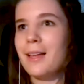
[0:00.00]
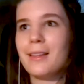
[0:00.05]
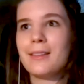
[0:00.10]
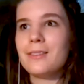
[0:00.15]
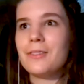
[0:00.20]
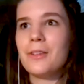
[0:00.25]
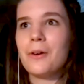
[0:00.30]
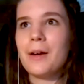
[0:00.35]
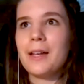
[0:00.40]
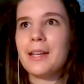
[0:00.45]

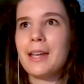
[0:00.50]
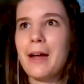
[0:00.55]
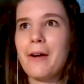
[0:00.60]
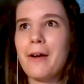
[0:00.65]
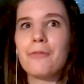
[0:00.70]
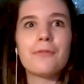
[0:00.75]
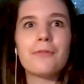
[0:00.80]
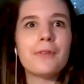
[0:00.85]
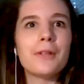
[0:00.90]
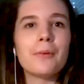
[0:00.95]
though I
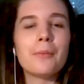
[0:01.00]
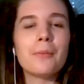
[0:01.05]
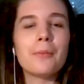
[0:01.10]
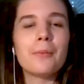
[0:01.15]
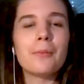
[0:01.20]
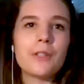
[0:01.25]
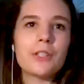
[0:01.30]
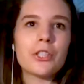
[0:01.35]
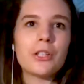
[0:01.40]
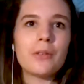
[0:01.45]
now feel
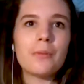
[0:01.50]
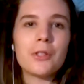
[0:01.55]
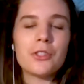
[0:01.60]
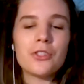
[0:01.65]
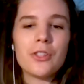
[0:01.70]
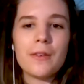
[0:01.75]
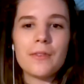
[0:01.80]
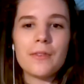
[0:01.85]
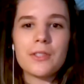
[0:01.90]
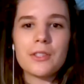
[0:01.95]
proficient with
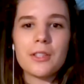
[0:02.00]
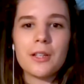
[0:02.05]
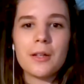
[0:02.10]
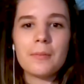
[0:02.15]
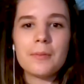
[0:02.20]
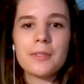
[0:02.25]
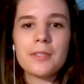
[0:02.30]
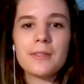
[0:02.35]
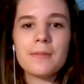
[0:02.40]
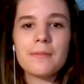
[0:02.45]

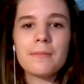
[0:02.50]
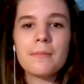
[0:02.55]
JavaScript.